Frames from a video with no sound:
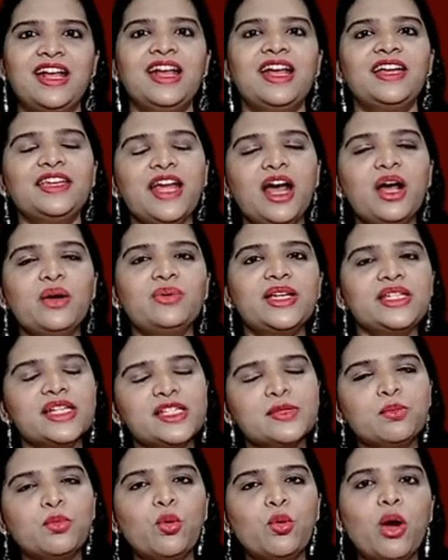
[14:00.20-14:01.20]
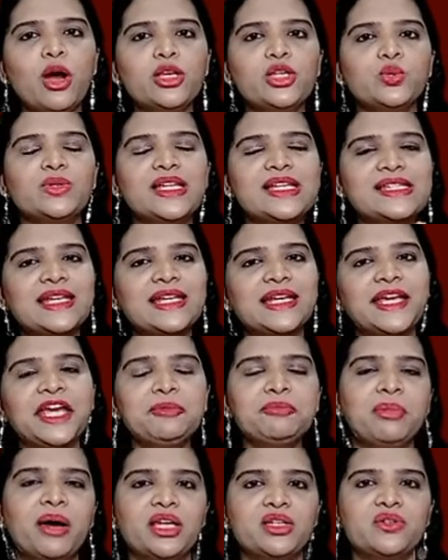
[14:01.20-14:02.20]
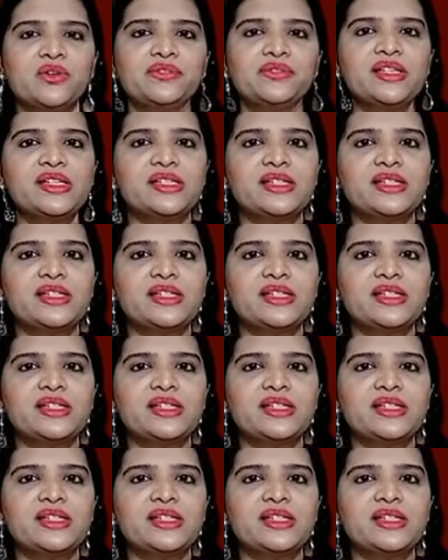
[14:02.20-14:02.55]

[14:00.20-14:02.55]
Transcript: Now let us move on to the second part of this